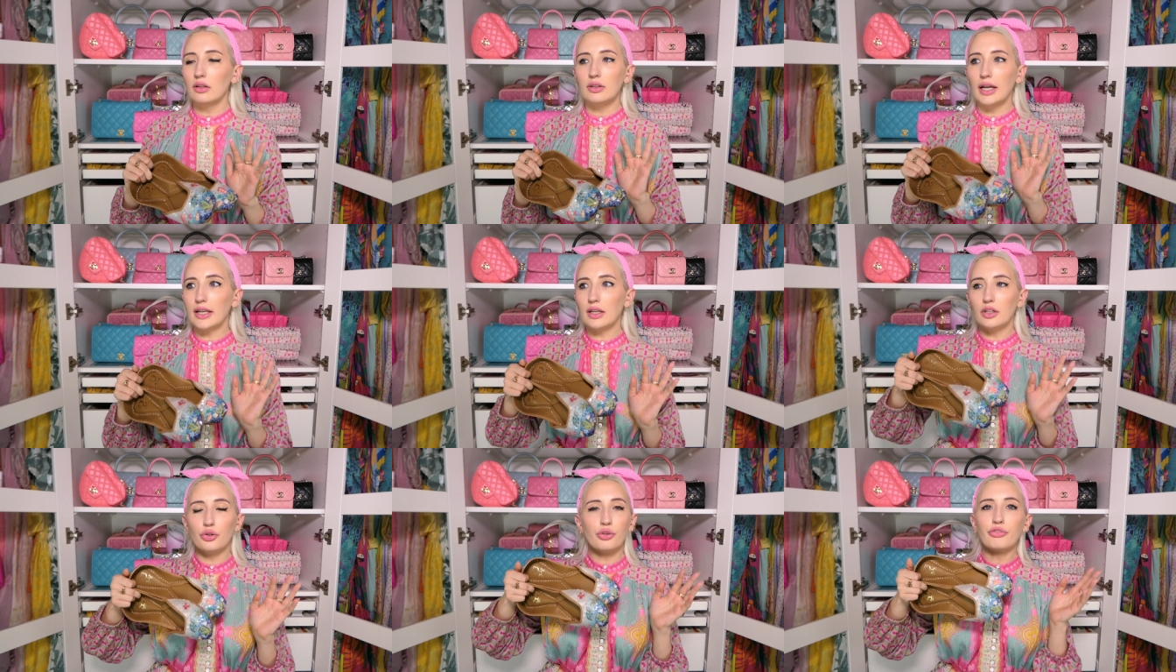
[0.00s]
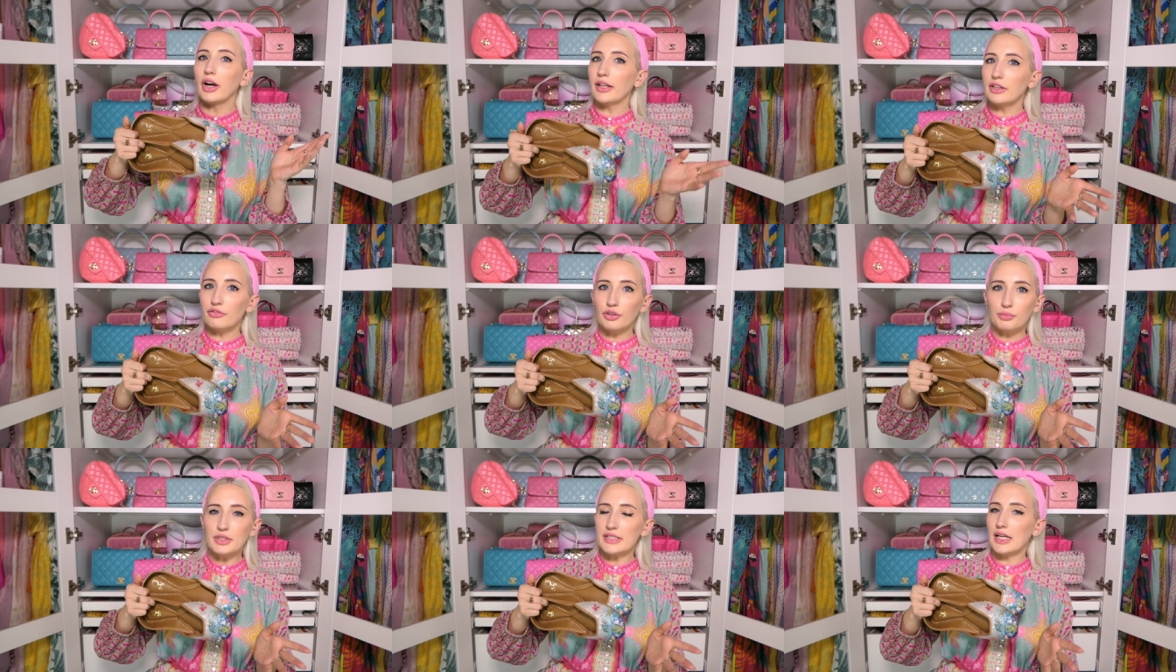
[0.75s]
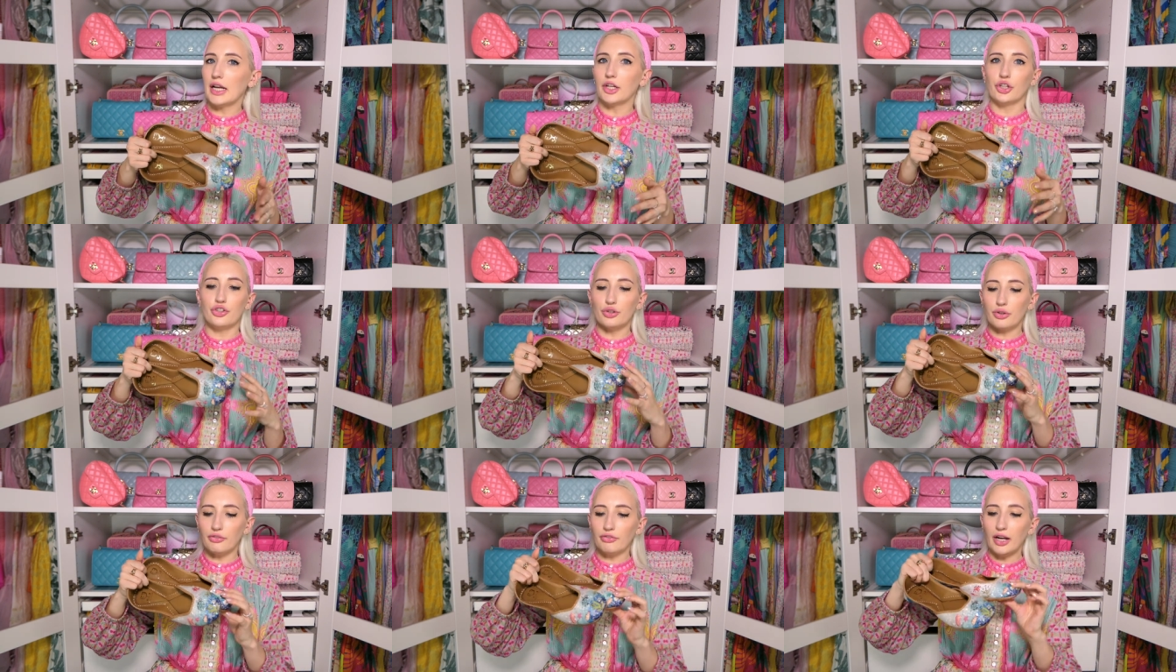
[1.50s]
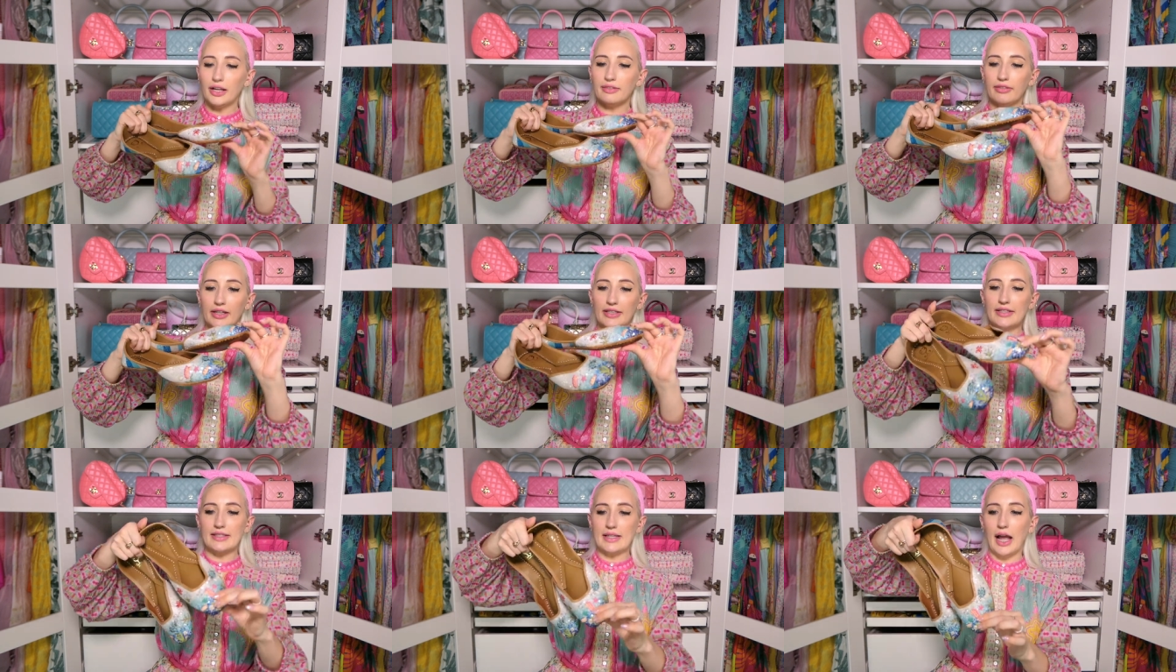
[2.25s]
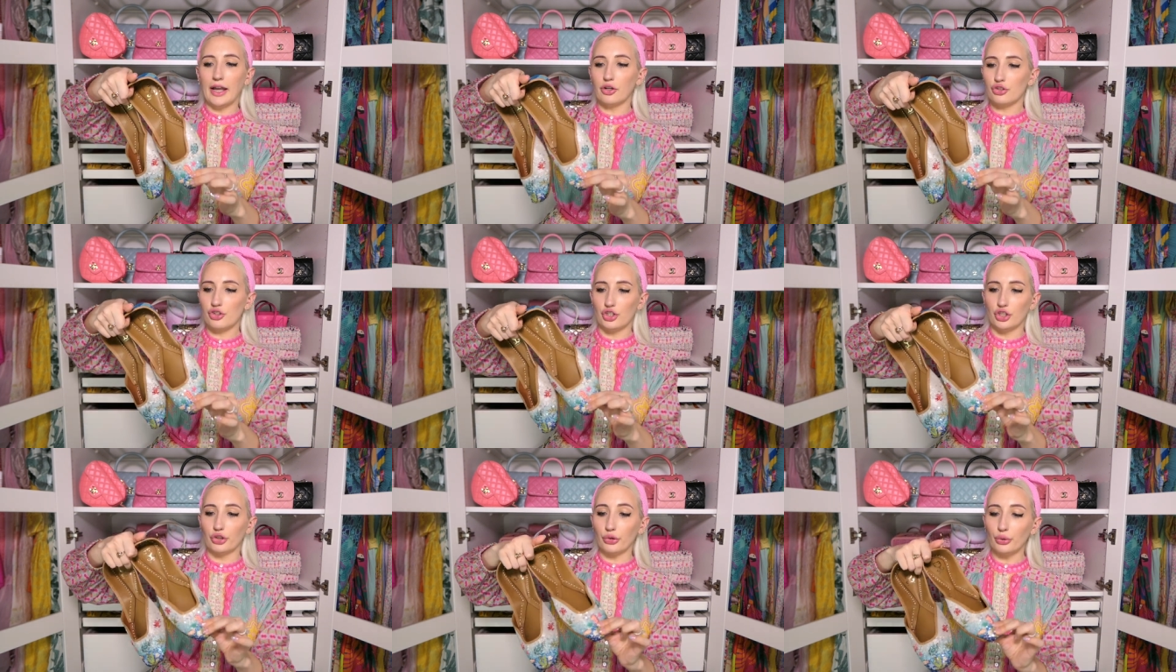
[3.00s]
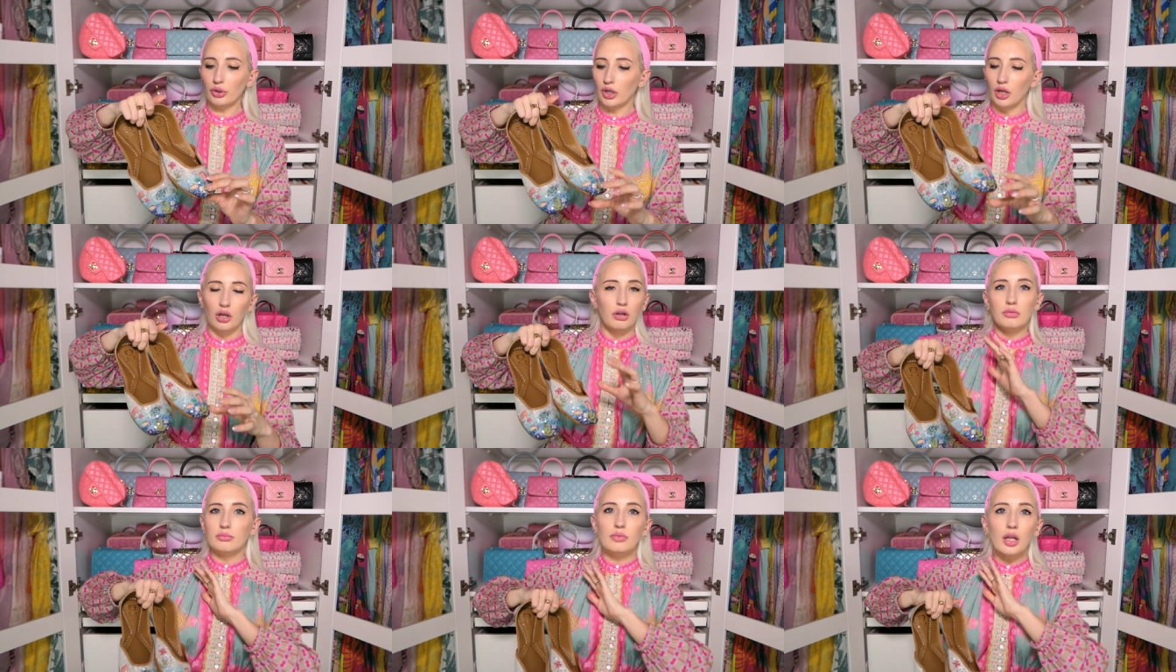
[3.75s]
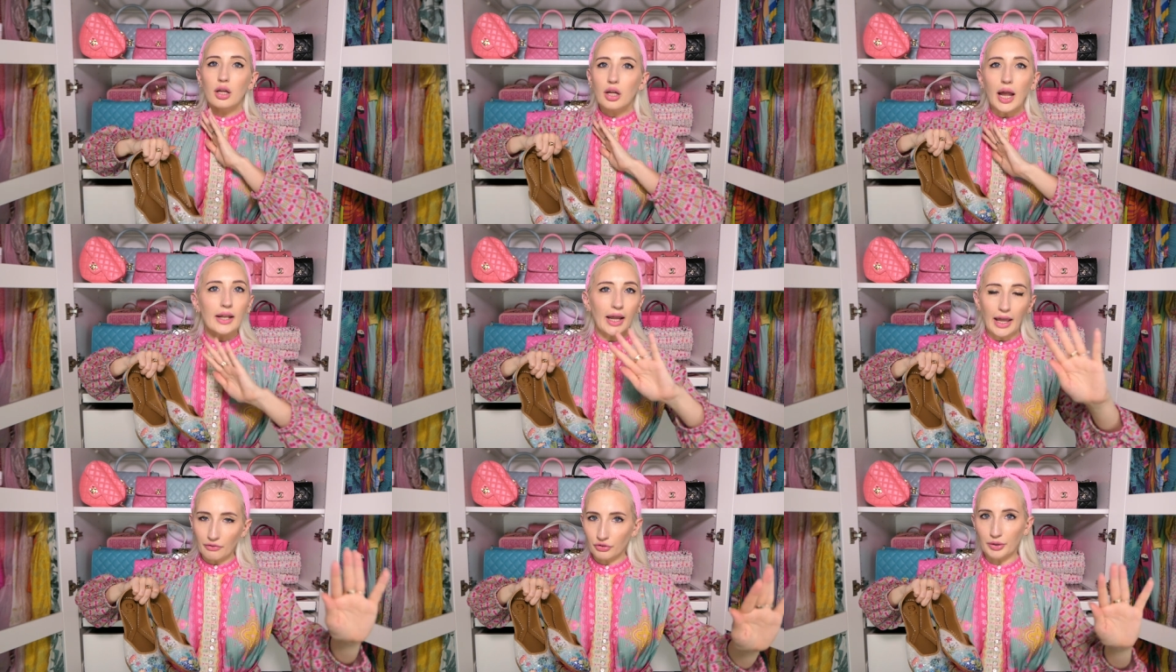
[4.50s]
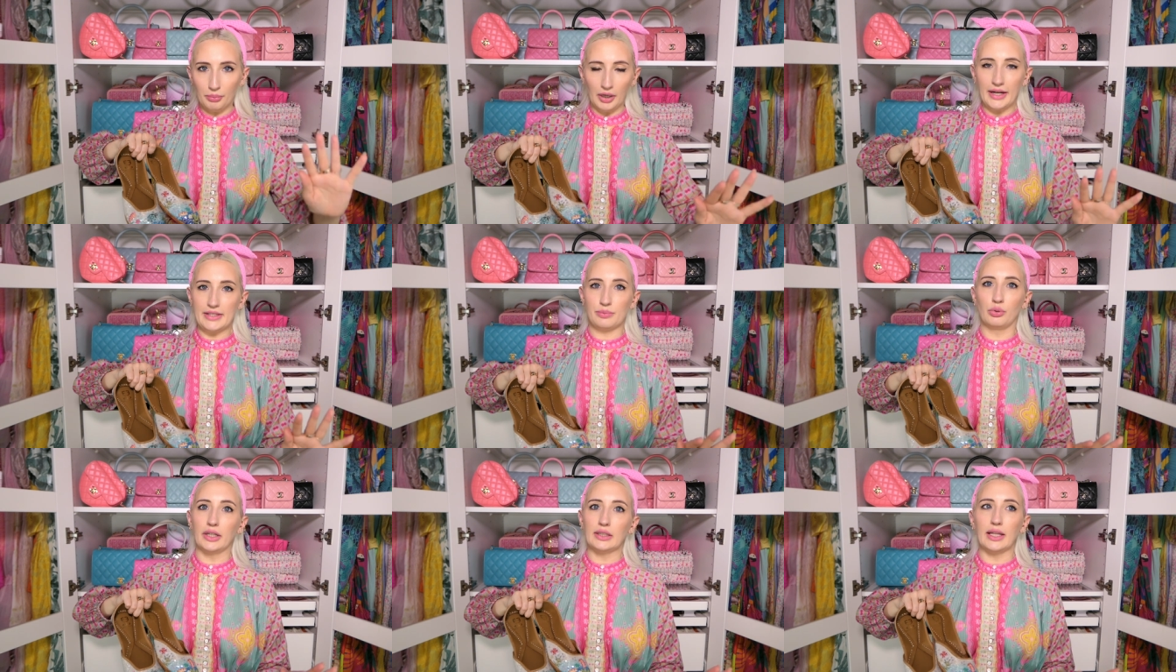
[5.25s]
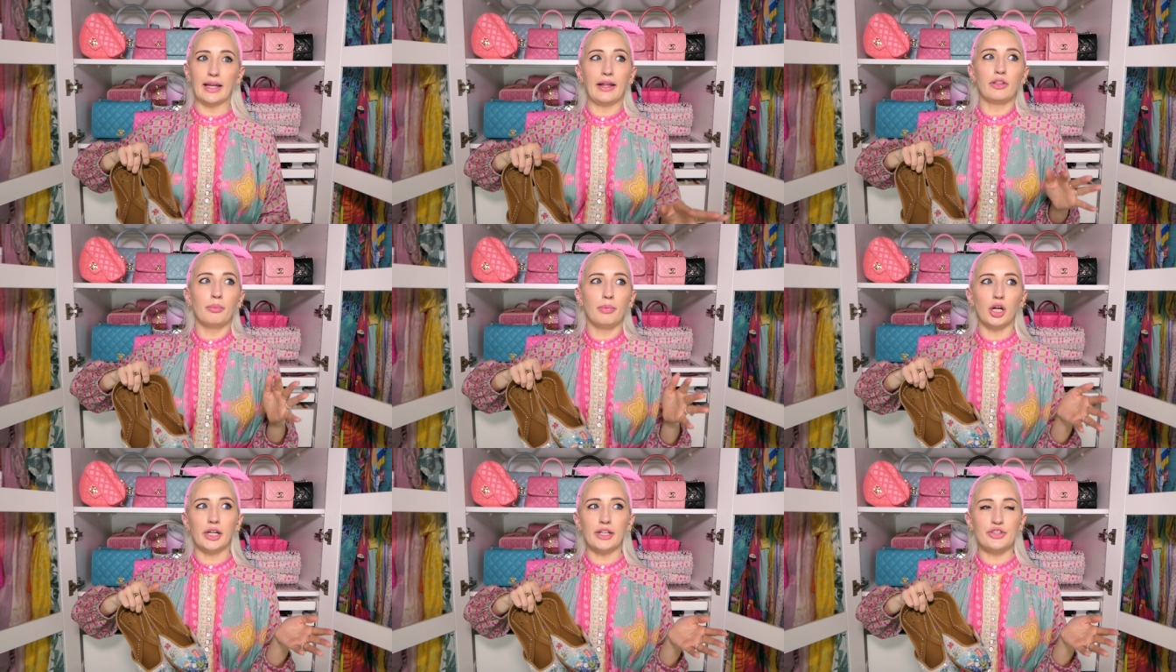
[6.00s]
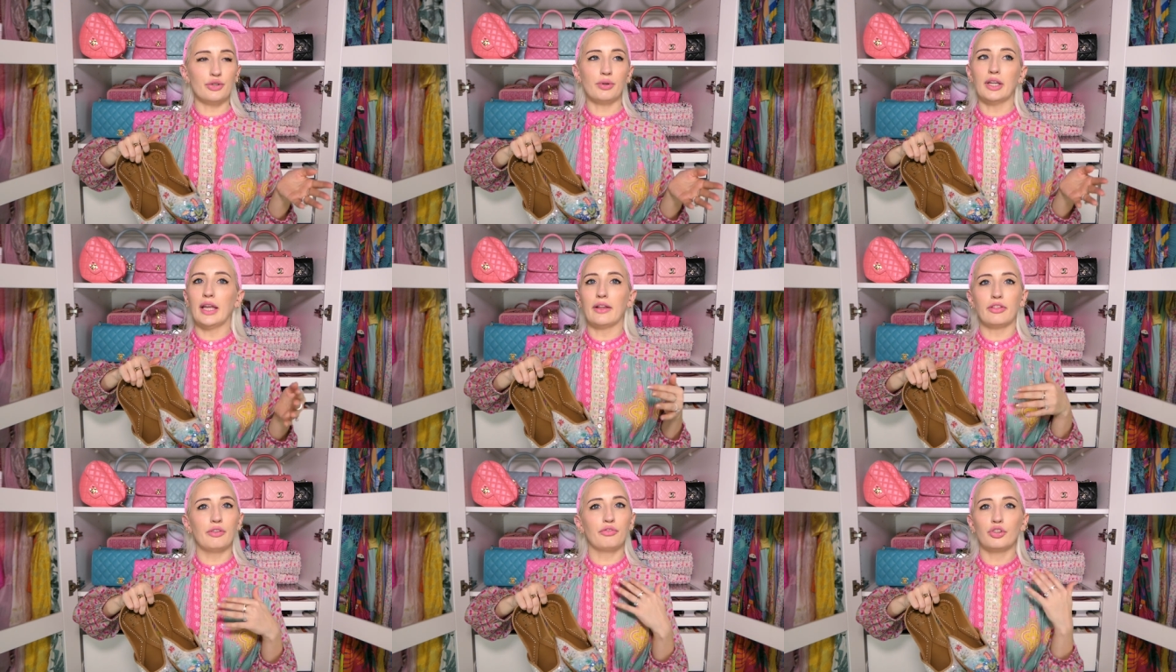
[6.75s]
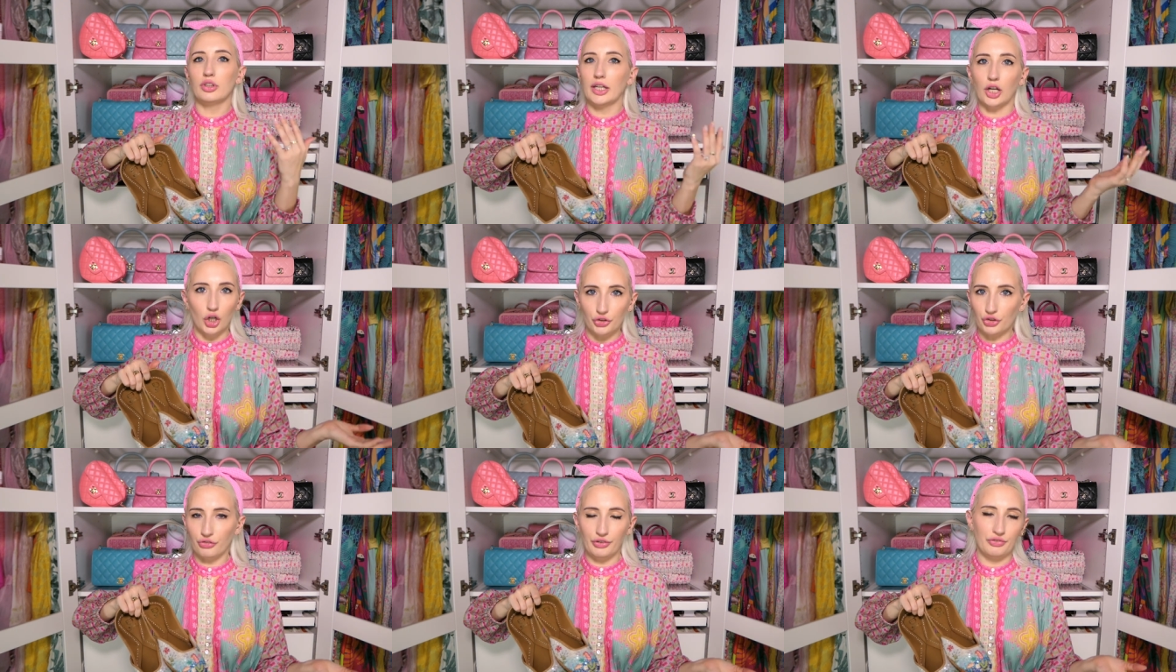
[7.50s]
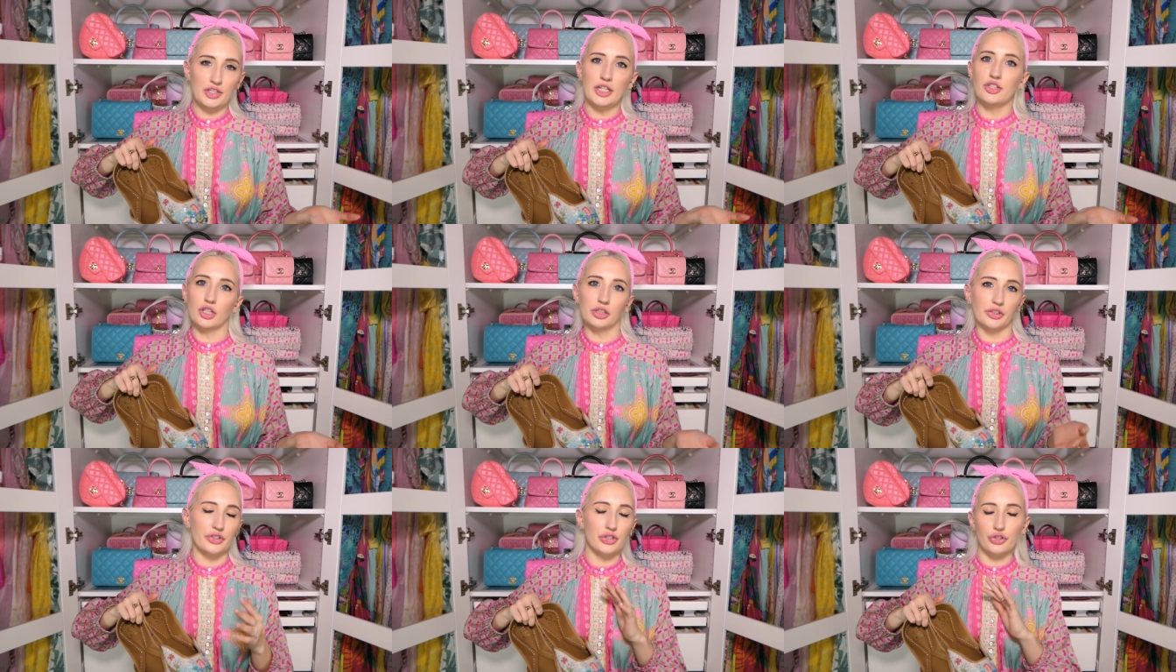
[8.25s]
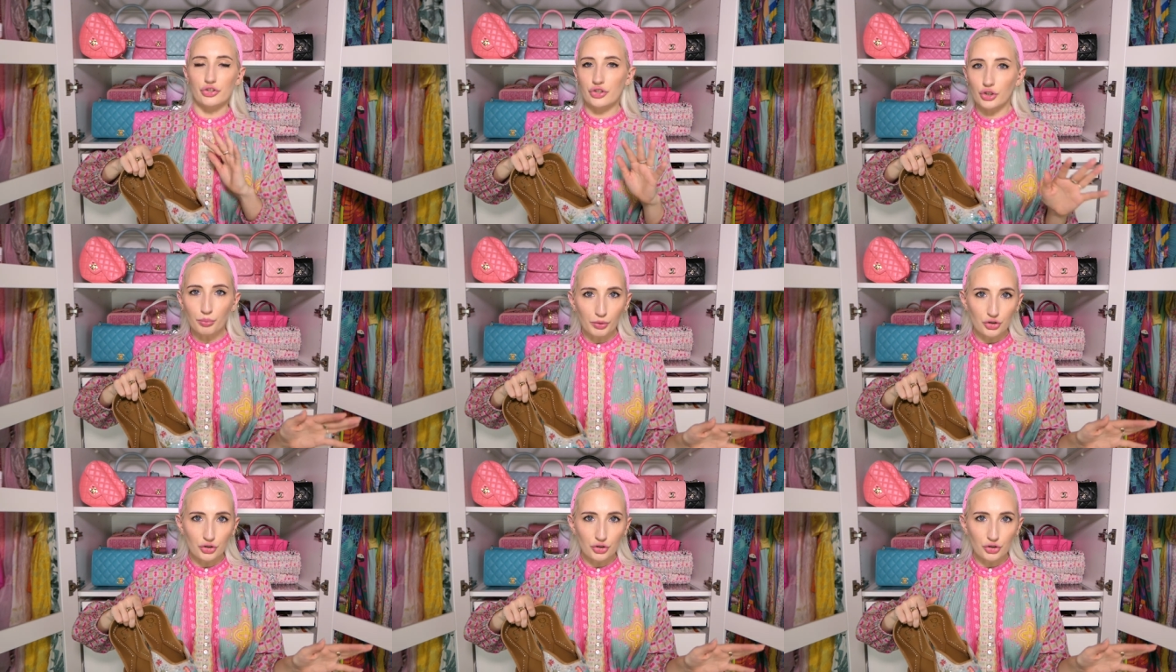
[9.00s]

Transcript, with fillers: Like you can find them from designers. You can find this style shoe at every price point. Like at the markets, you can get them for like under $15. They're super